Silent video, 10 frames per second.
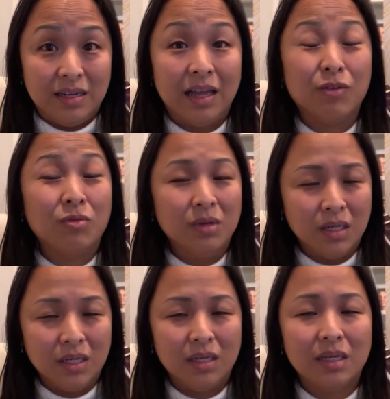Like
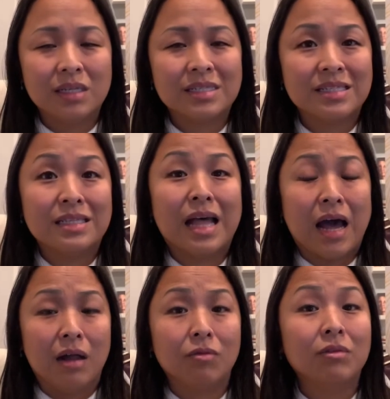really, it's
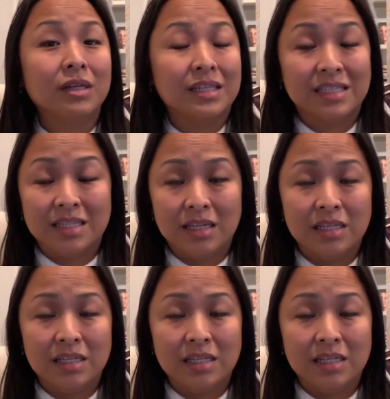not realistic.